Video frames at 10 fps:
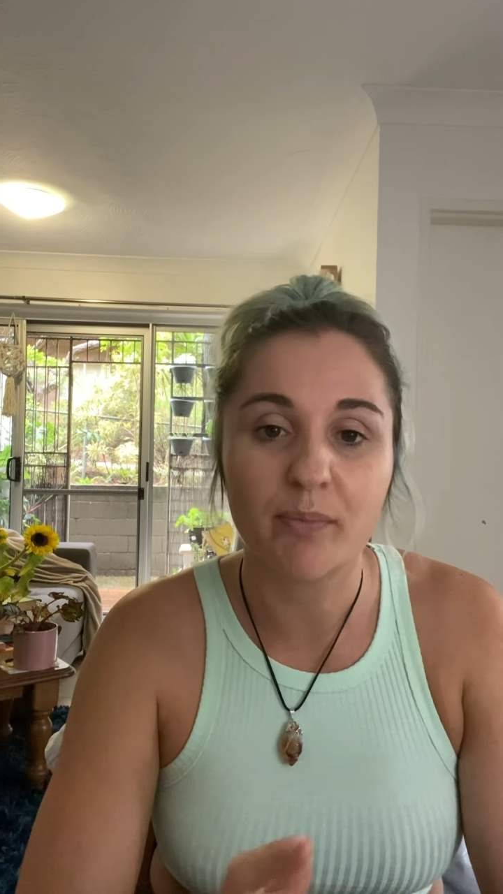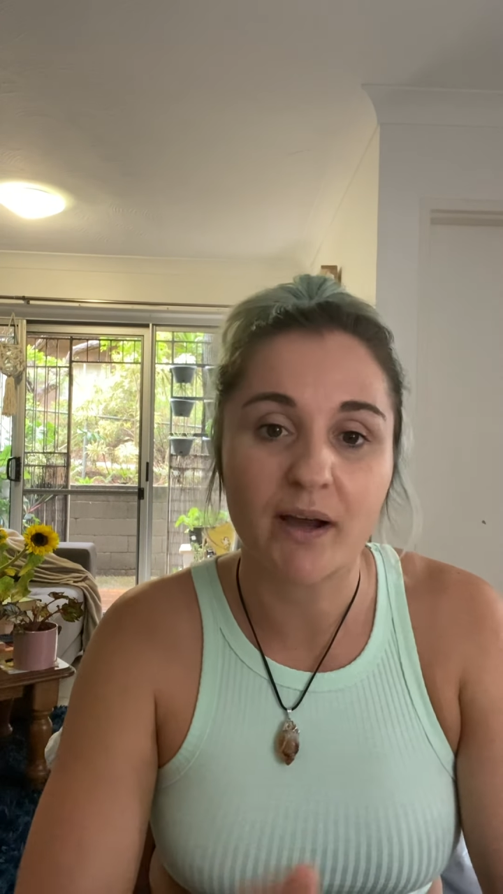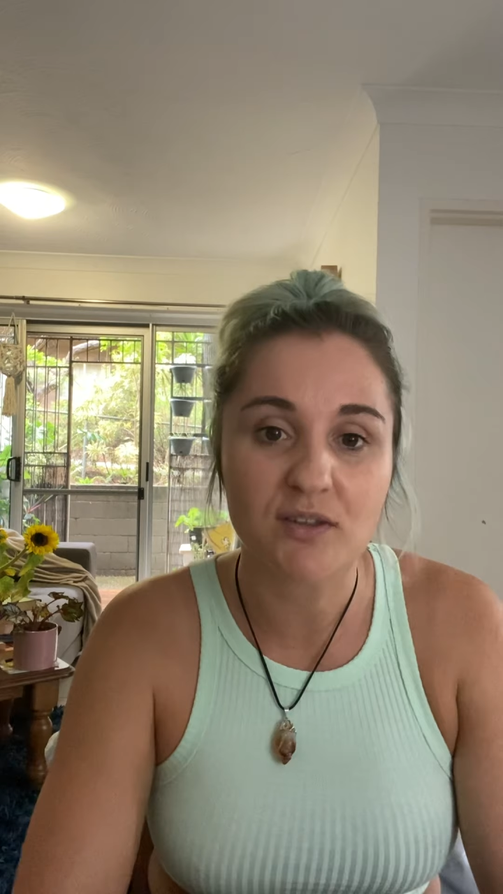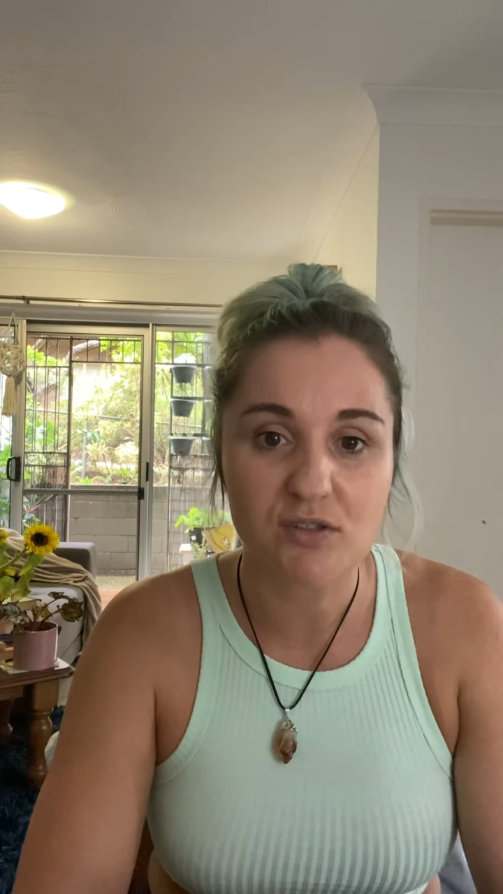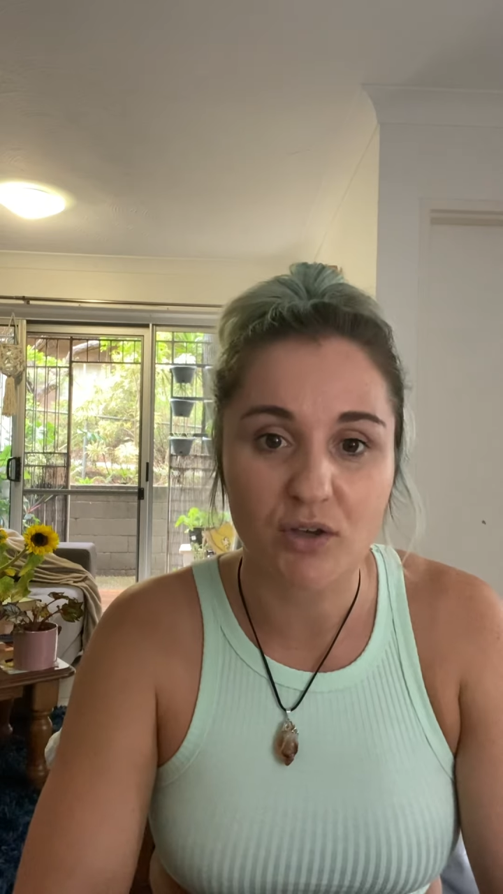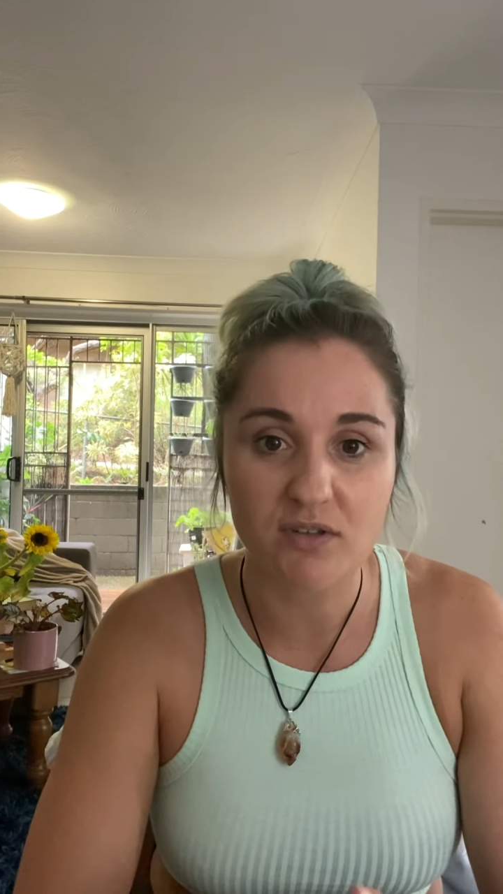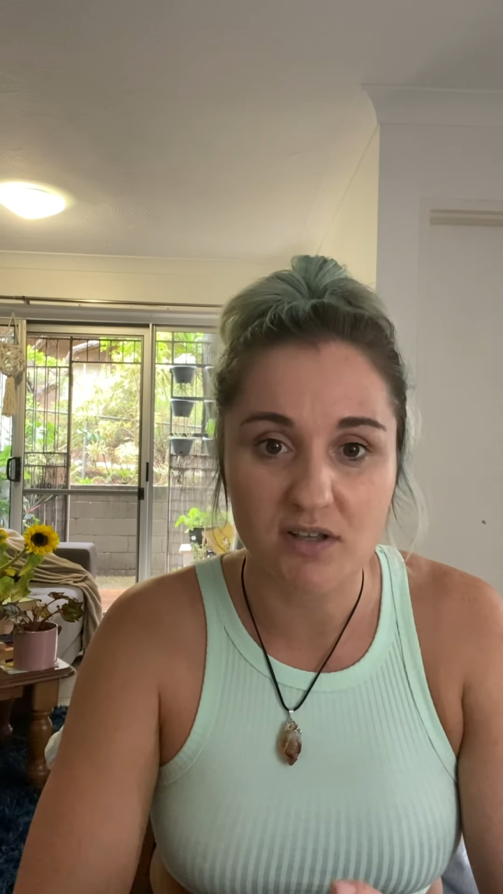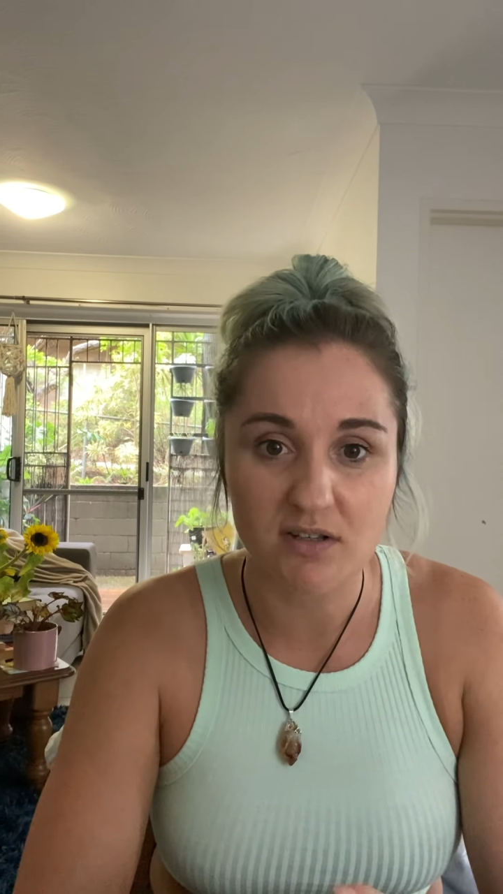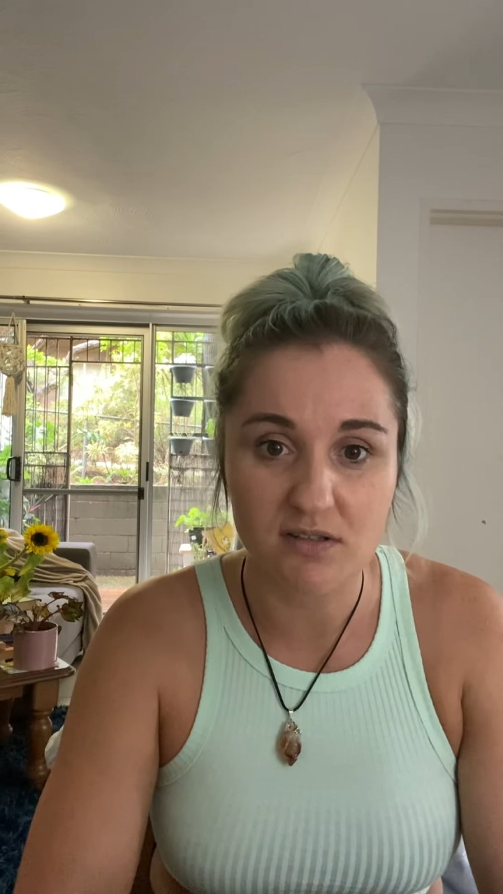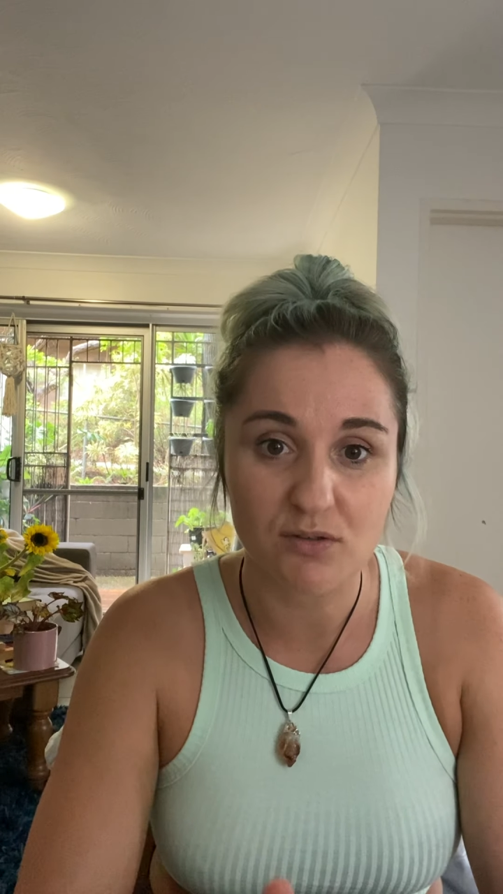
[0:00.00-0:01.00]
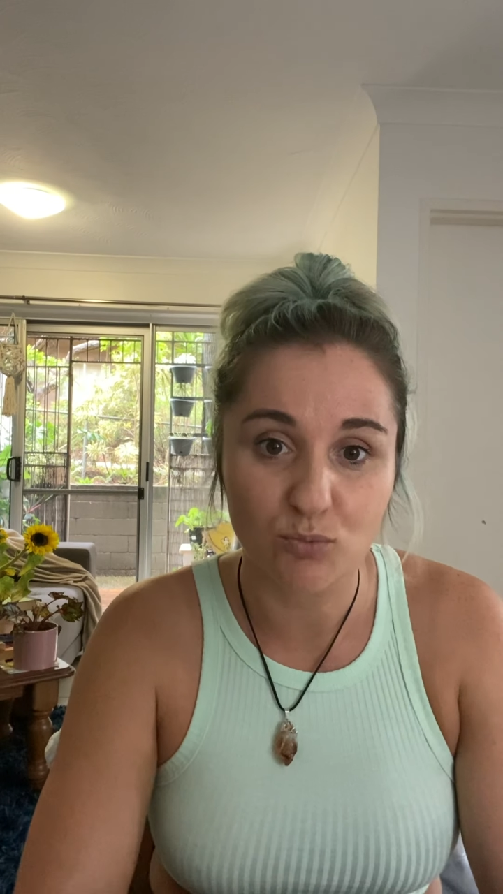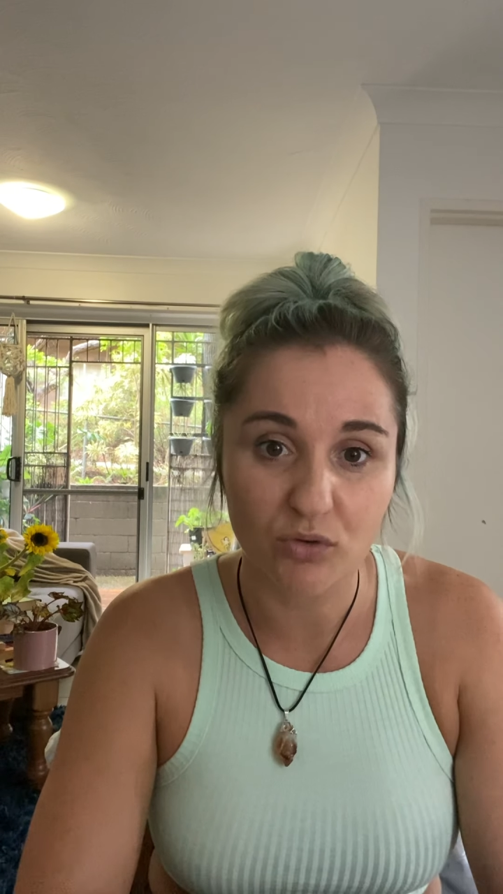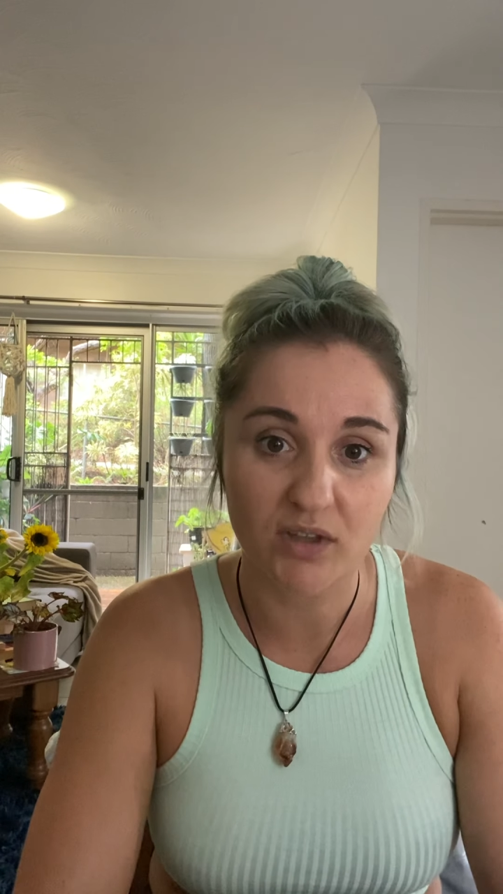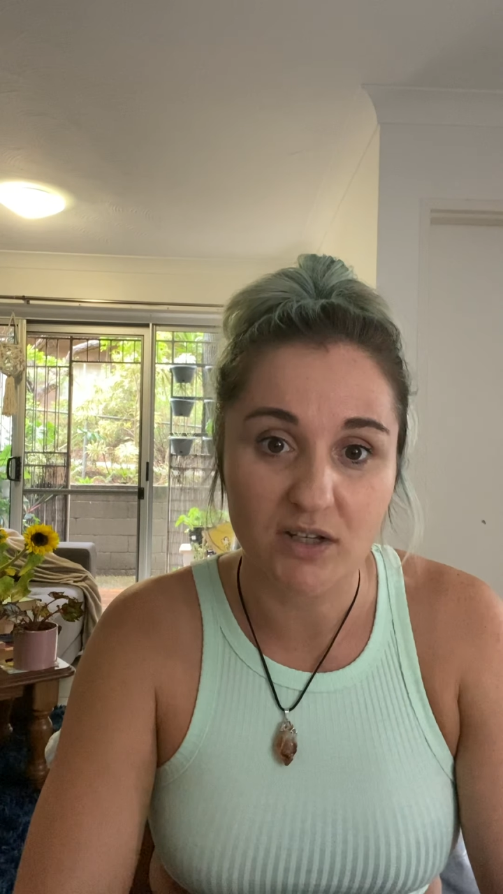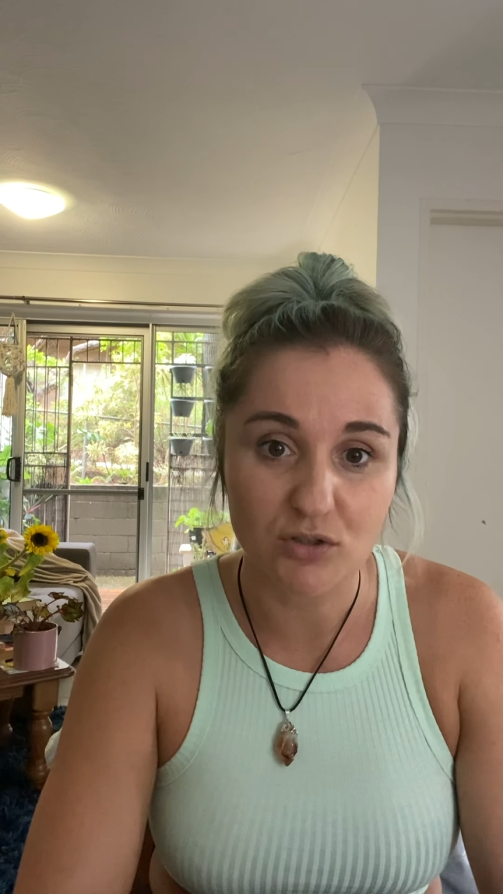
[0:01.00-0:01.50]
about the serving sizes of
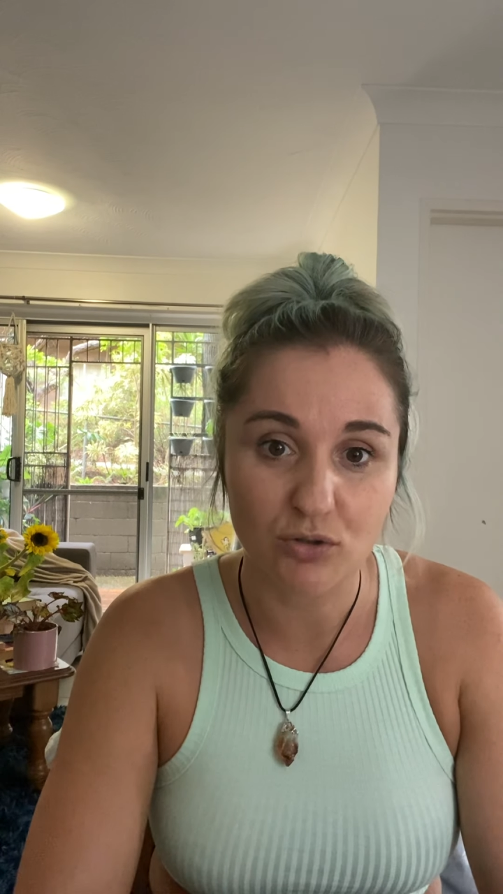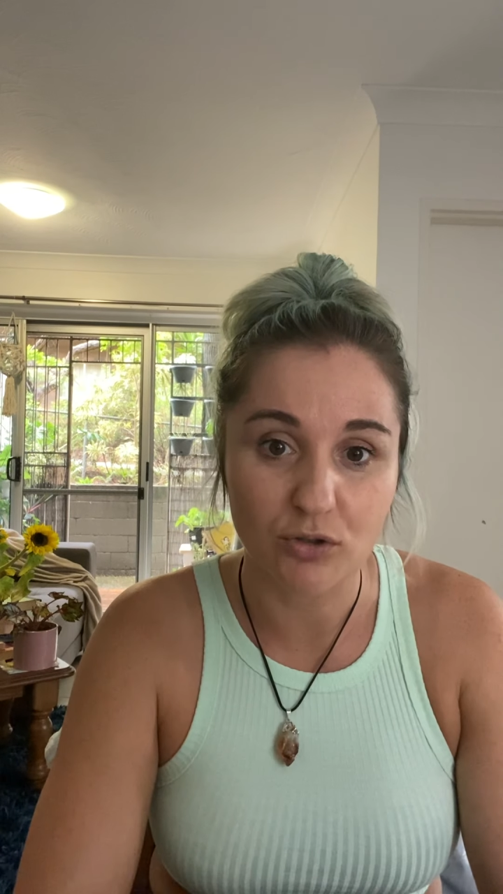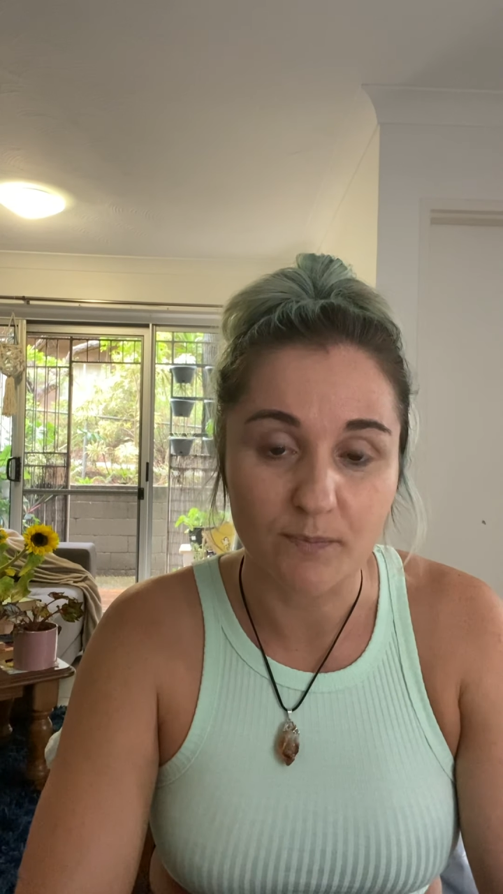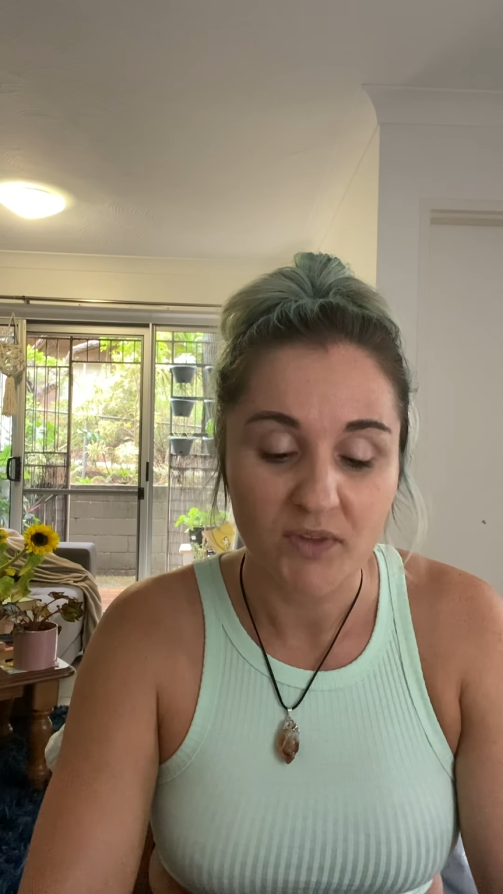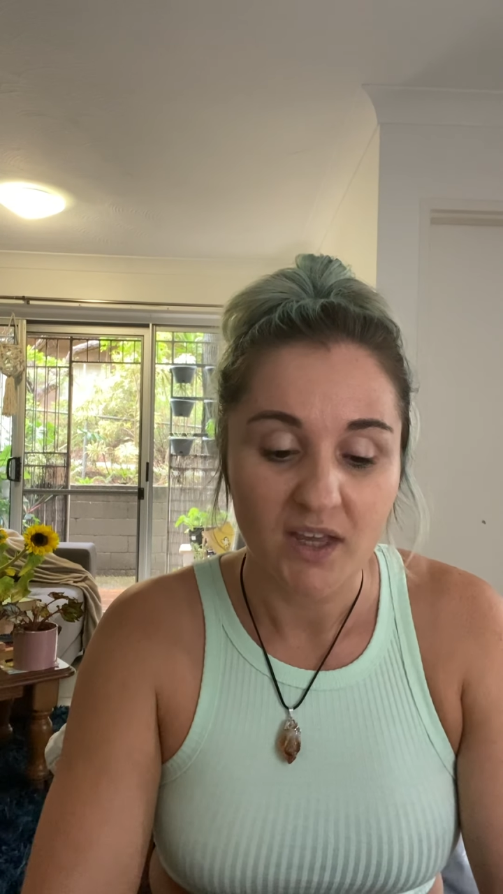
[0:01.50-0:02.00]
what they do.